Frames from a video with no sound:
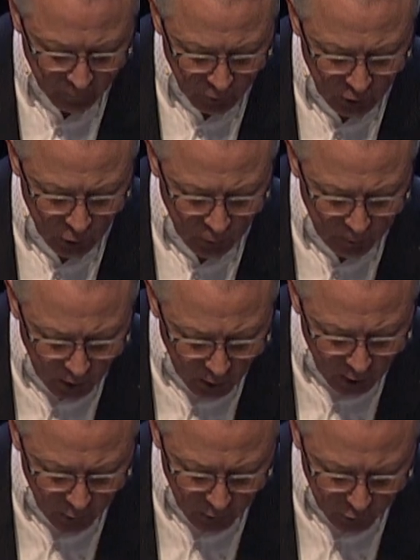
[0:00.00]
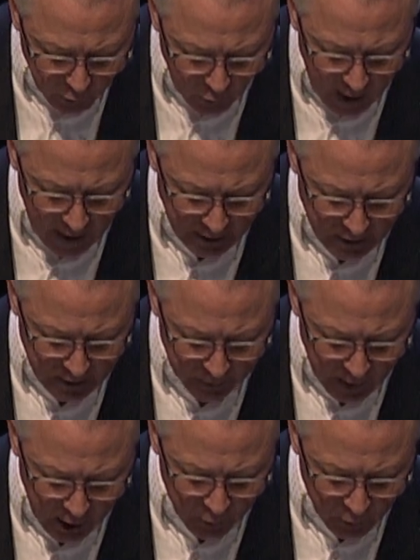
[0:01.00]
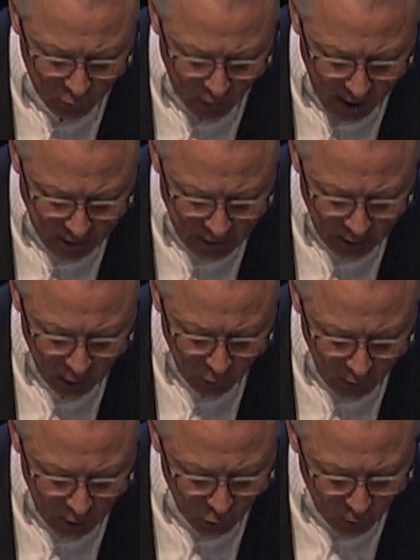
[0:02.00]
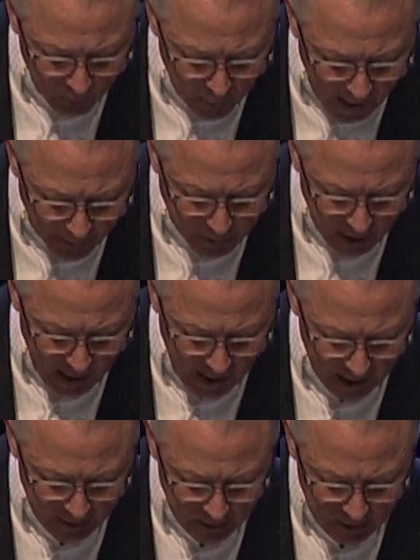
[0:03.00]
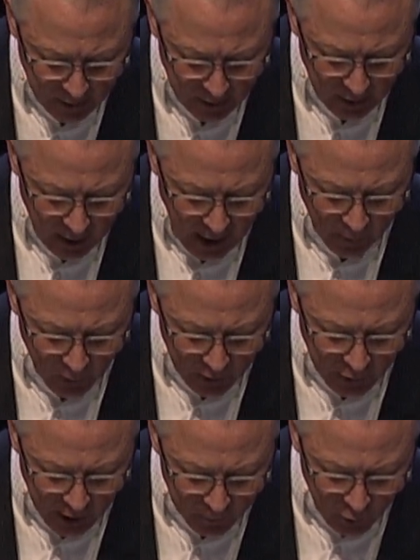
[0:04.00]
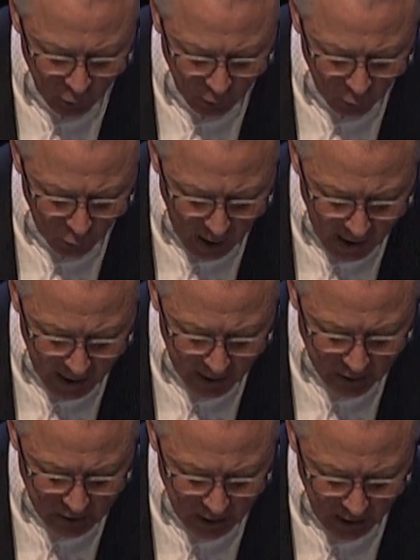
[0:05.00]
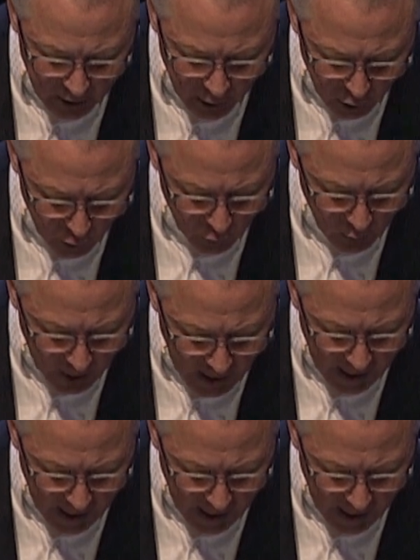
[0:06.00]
For you were buried with Christ when you were baptized, and with him you were raised to a new